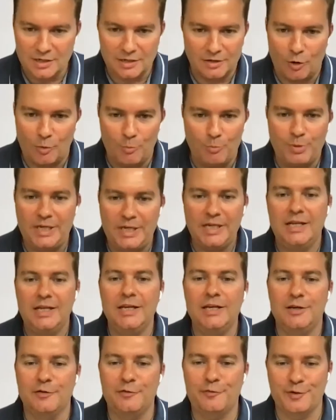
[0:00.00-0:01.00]
a
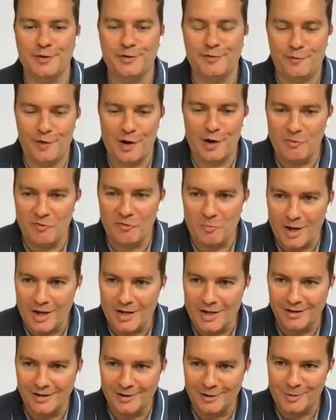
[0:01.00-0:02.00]
completely different frame of
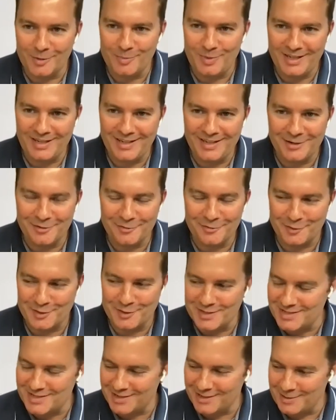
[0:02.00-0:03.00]
mind and a completely
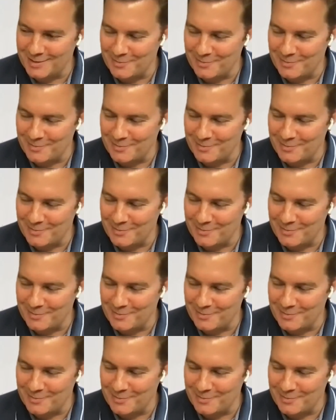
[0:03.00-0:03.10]
different